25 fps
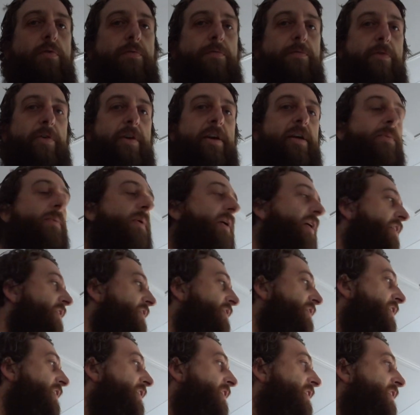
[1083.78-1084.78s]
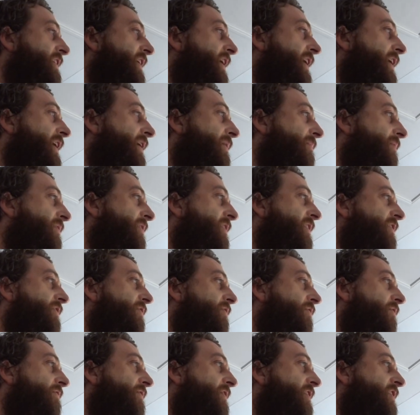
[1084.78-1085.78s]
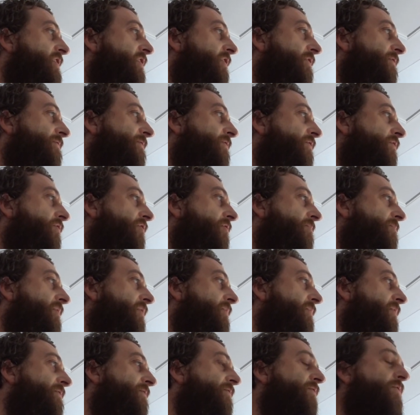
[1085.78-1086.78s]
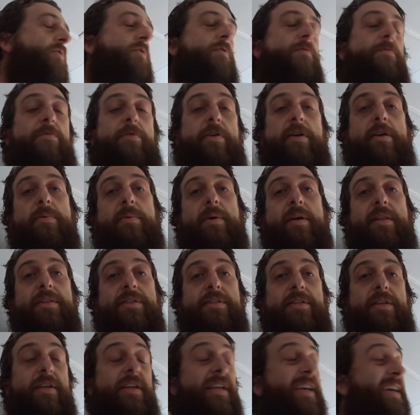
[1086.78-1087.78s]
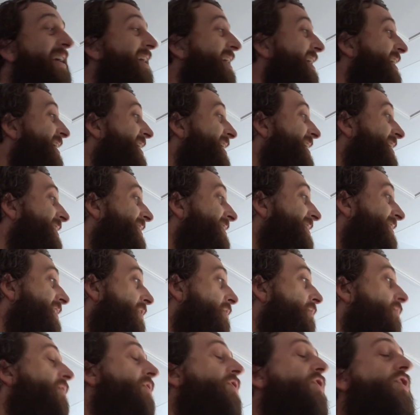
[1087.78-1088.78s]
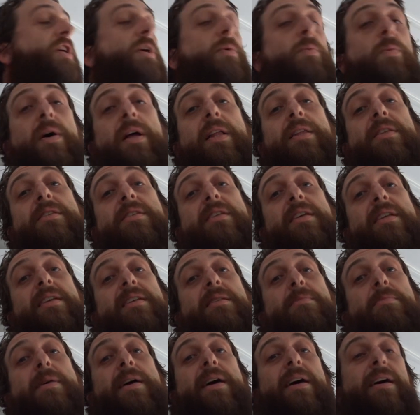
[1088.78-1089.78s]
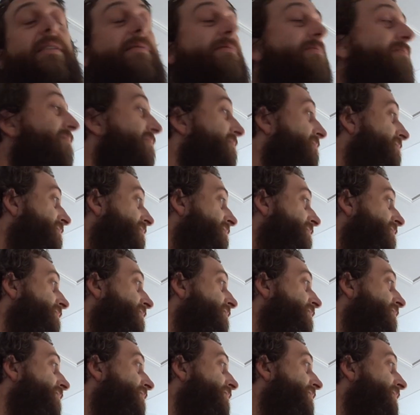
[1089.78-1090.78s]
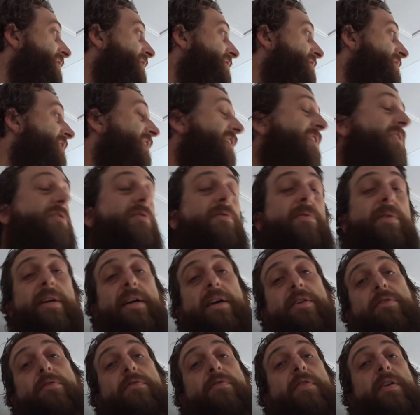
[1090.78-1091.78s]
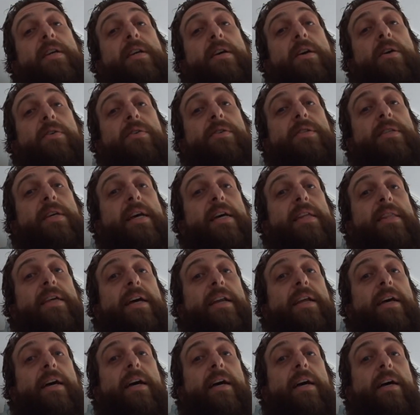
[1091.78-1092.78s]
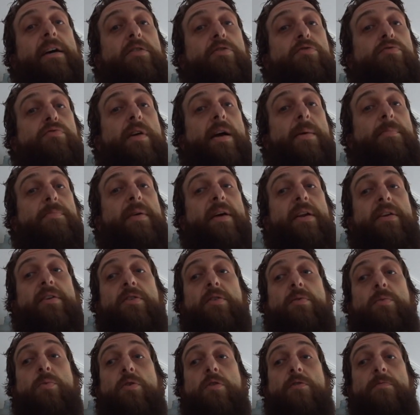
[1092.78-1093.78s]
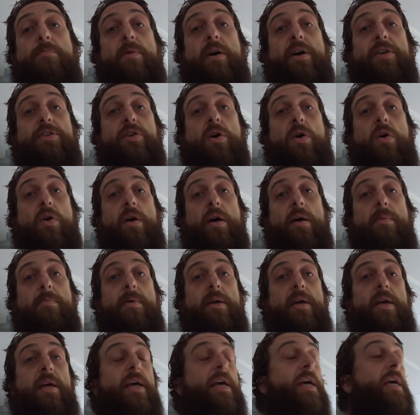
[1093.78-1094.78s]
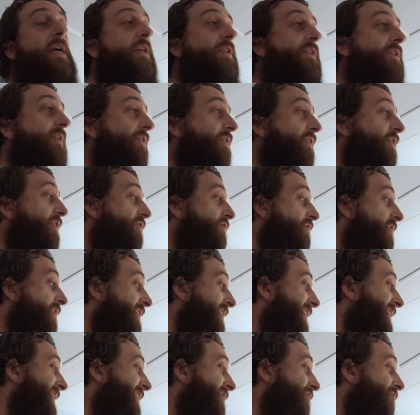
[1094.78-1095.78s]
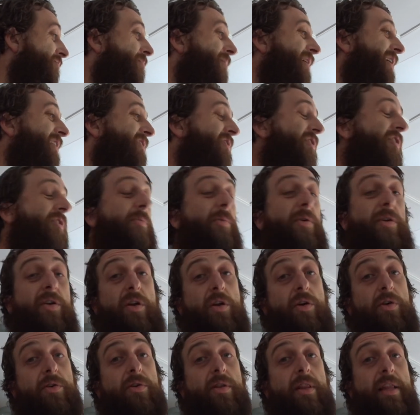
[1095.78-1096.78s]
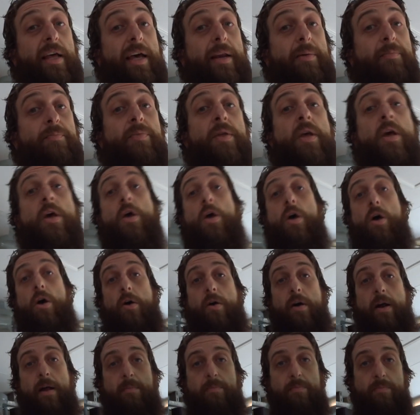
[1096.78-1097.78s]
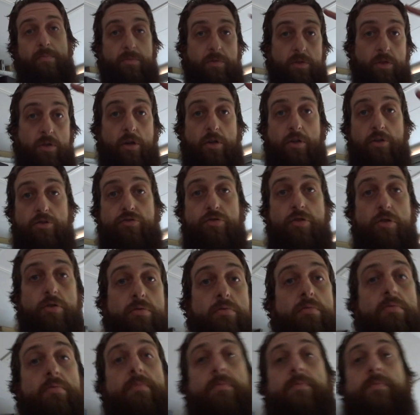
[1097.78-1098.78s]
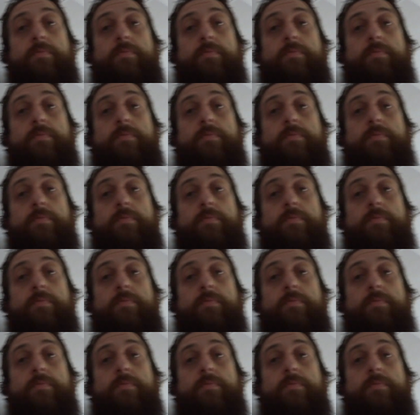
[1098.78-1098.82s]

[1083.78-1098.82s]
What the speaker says: the free ones, and I didn't do a video for it, but I went for all the free ones, and they're all the shit ones, so there's about, there's nearly 300 videos there that are crap, that are not worth my time, so I'm going to try and get $100 on them on a local ad. Alright, you know the drill,